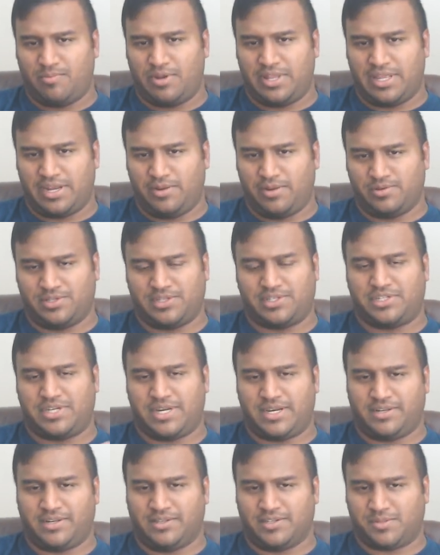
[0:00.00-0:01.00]
that he was
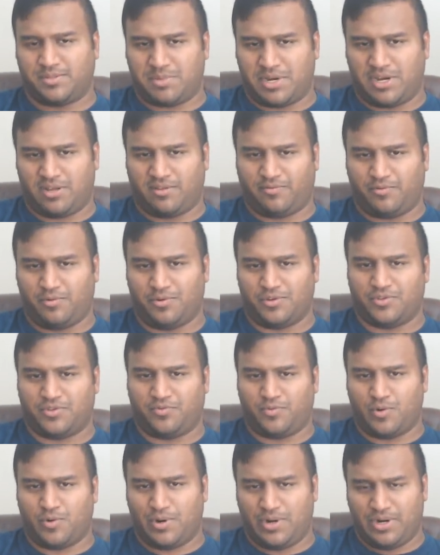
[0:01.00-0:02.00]
exchanging the smile fruits
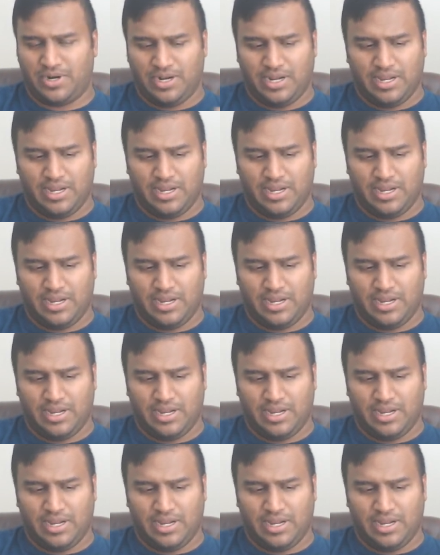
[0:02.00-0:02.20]
for?